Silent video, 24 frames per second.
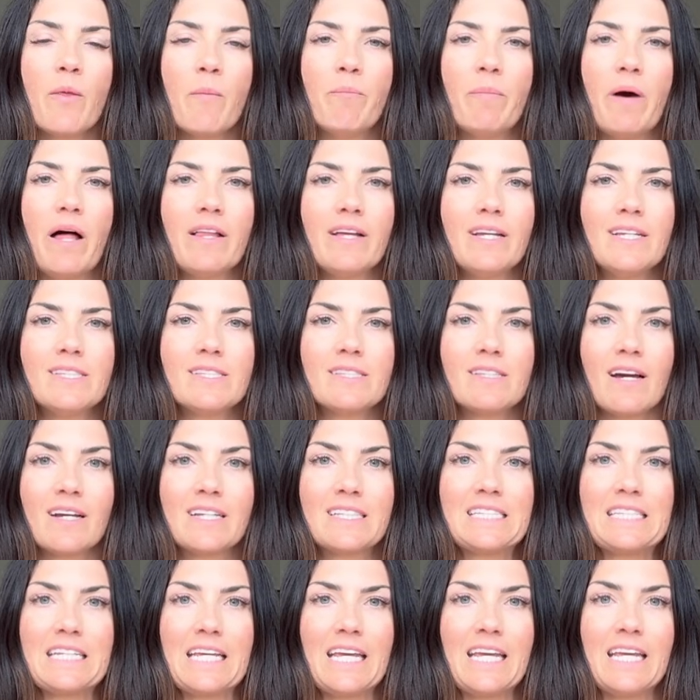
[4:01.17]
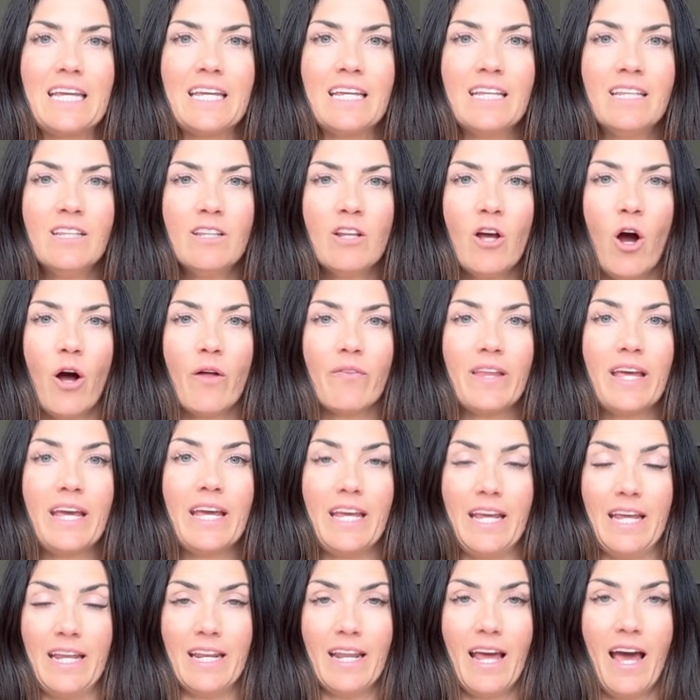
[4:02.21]
the belly sucks in on the
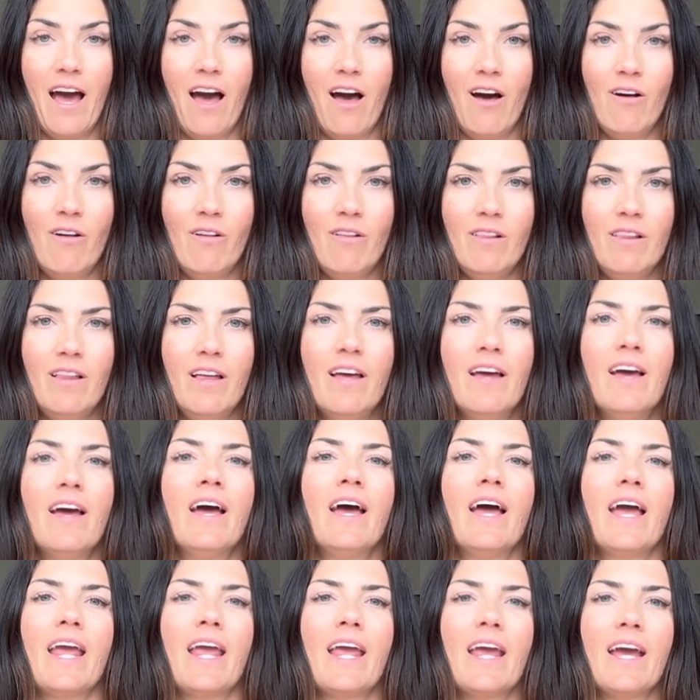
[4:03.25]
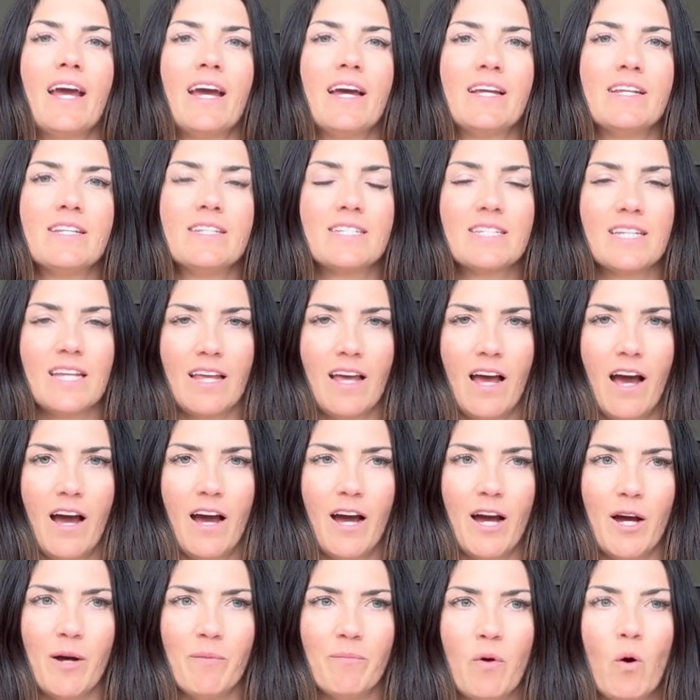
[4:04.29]
inhale. And
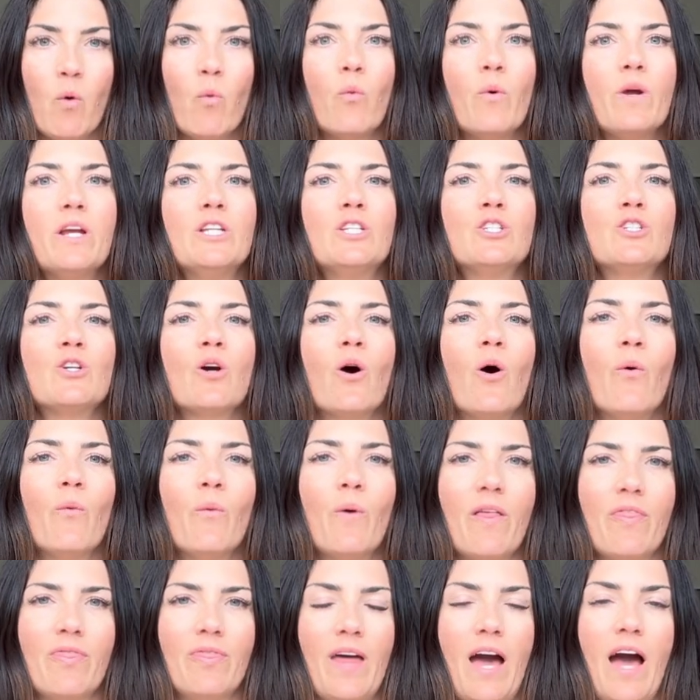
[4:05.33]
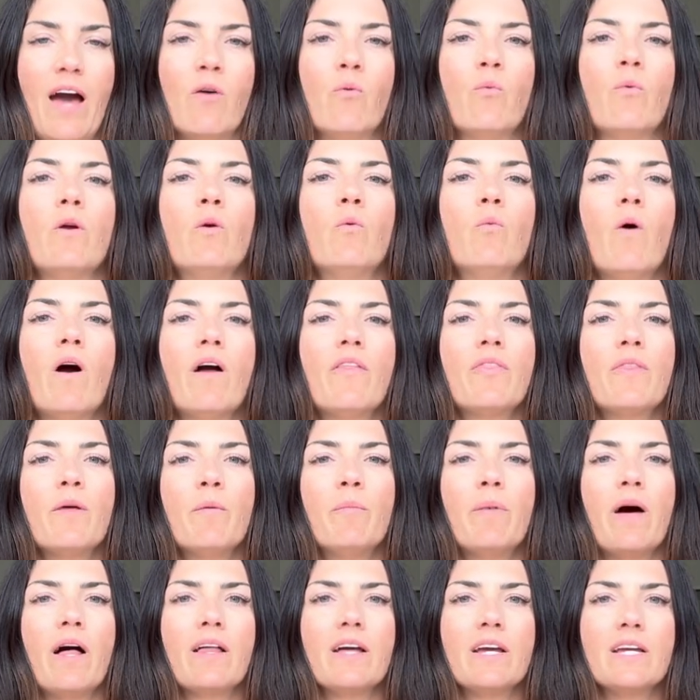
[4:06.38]
we don't want that. We want the
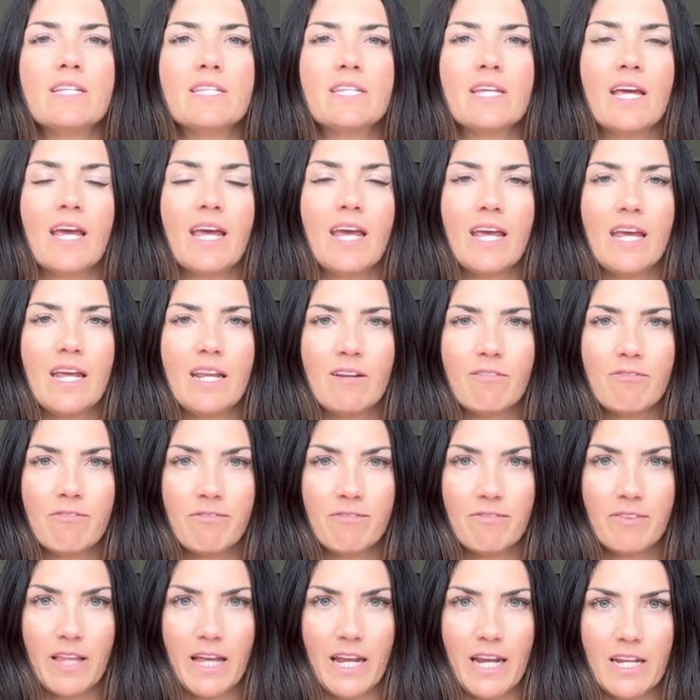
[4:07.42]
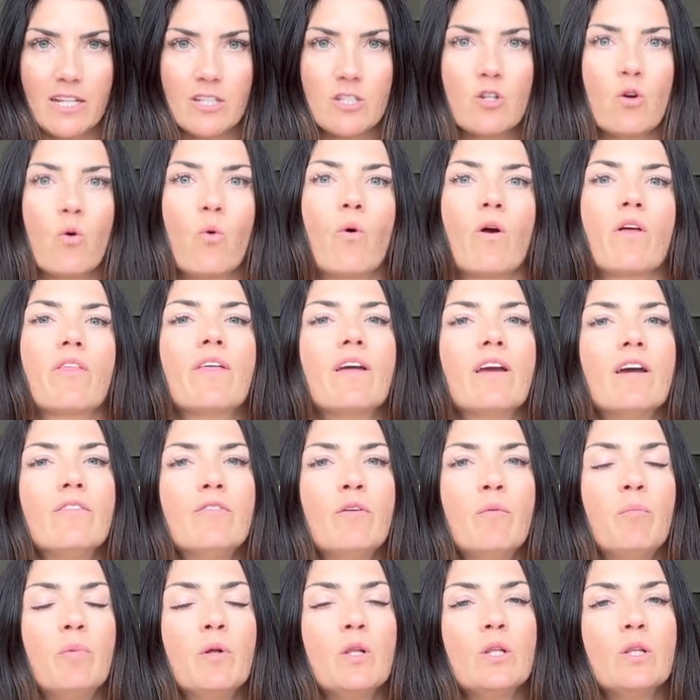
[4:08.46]
belly to inflate, or think of
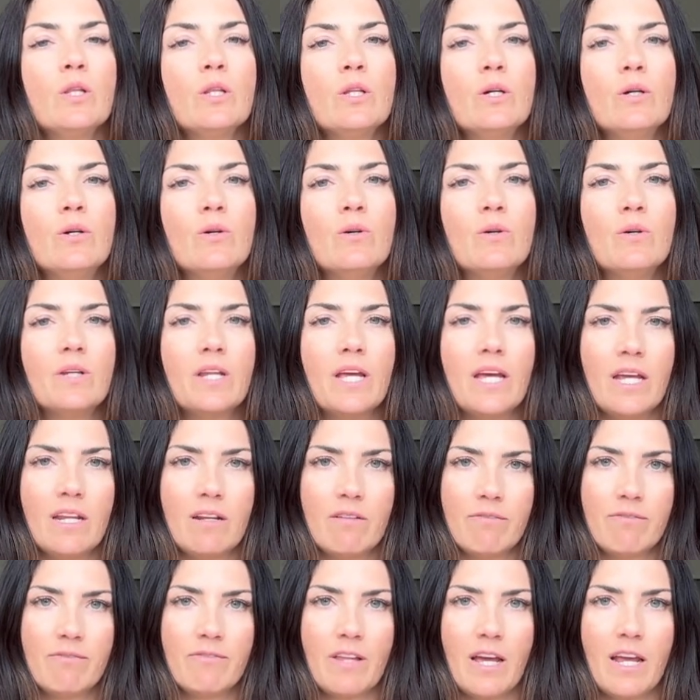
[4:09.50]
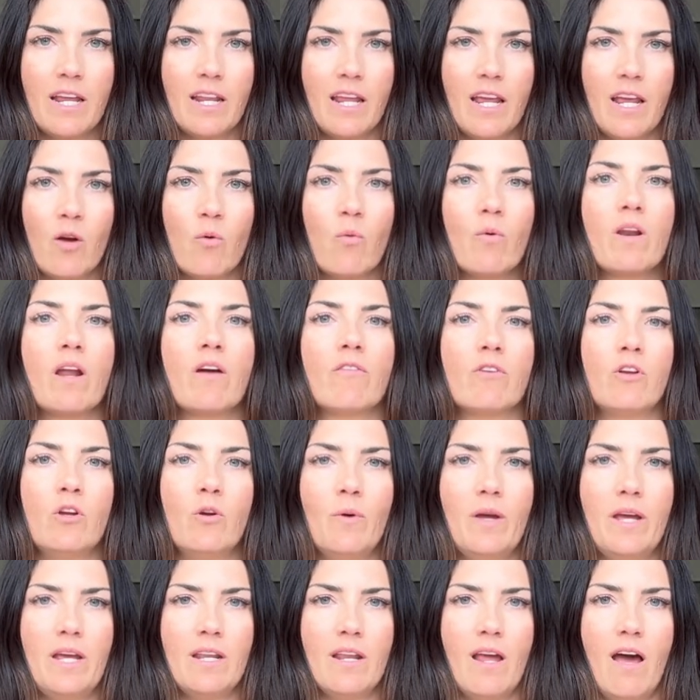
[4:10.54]
a balloon inflating whenever you
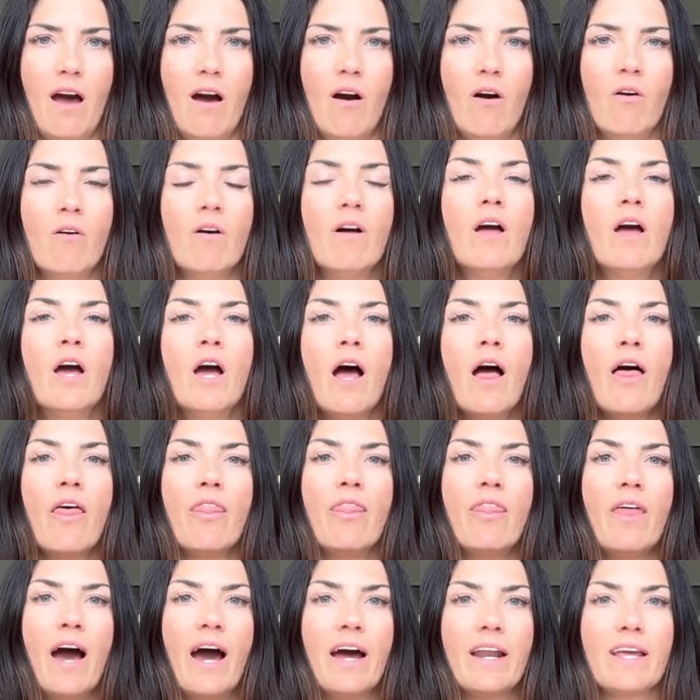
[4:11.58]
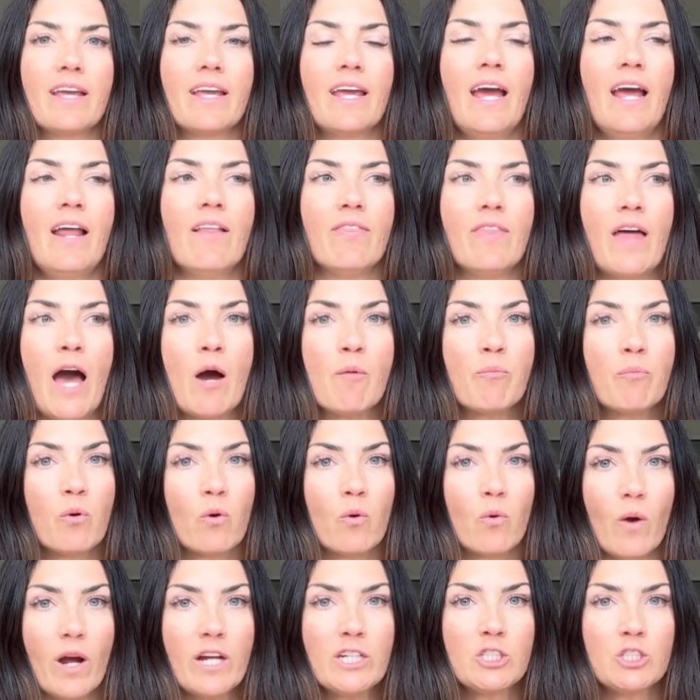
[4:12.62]
inhale. That again, that
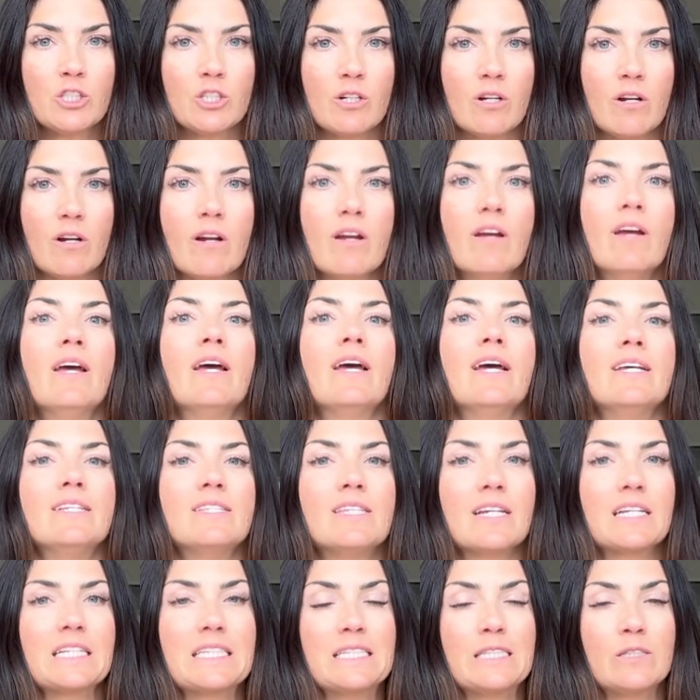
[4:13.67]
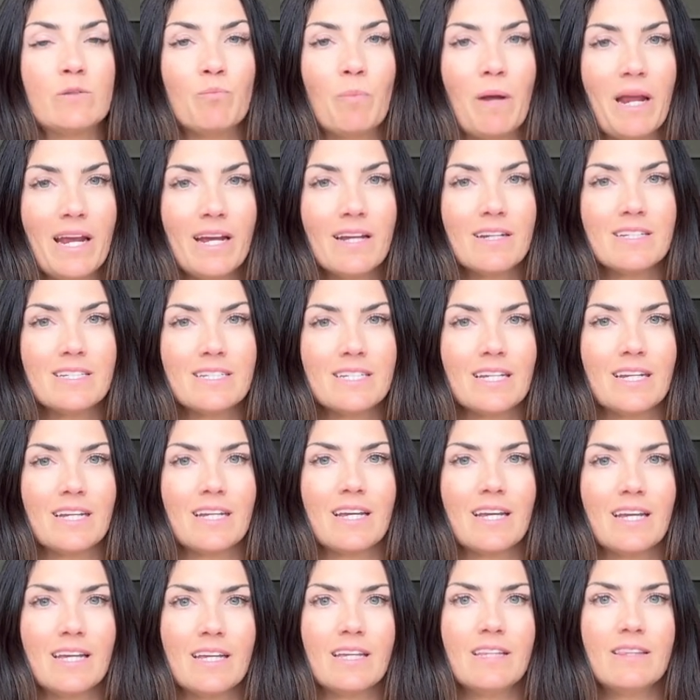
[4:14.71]
pressure is
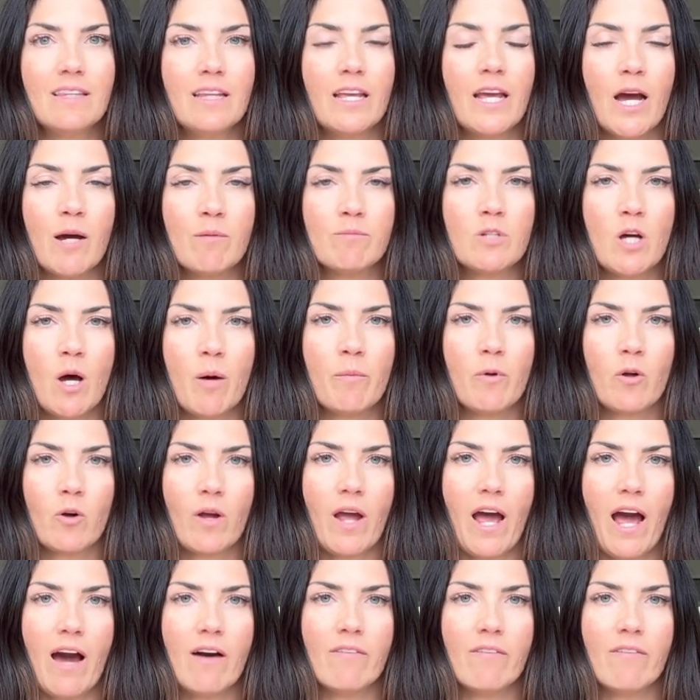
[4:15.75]
expanding in the abdominal